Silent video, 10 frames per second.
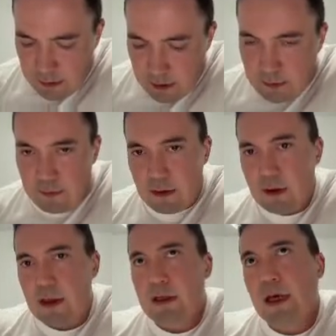
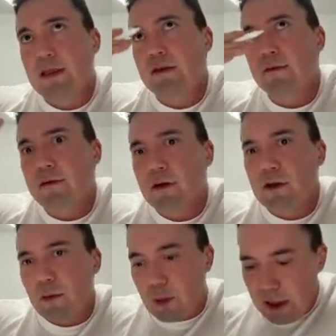it gets filled
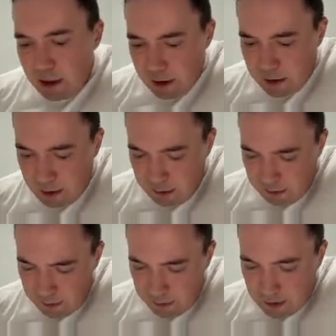completely,
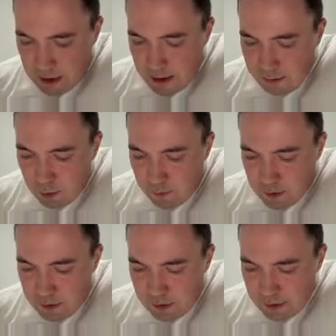the name of the
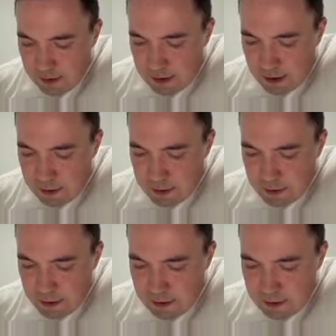status
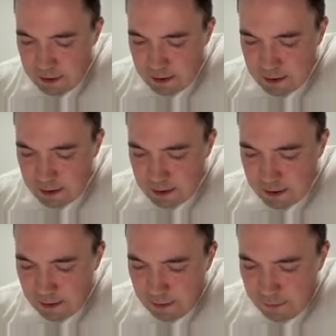is
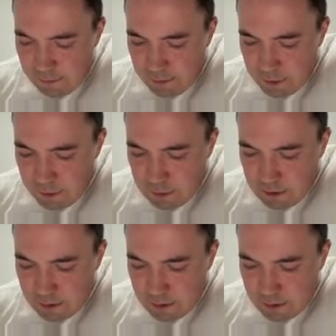filled.